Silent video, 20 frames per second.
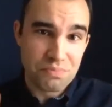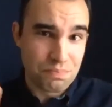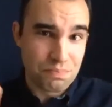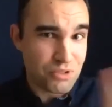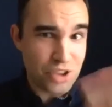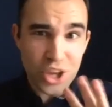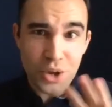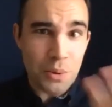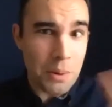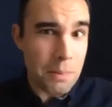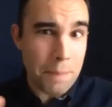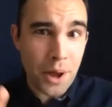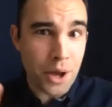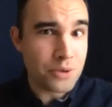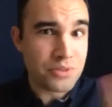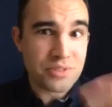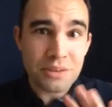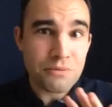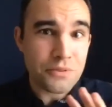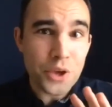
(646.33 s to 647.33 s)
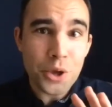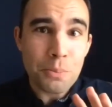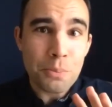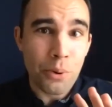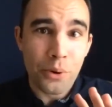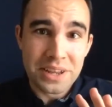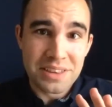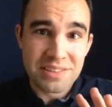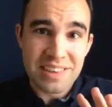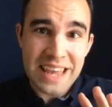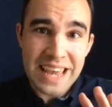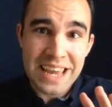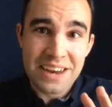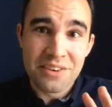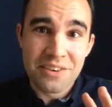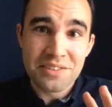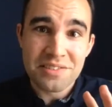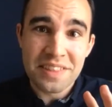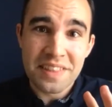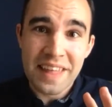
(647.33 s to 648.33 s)
two opposing viewpoints here,
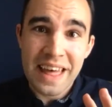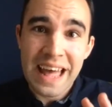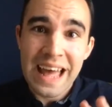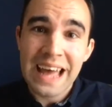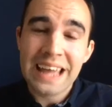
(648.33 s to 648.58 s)
isn't there?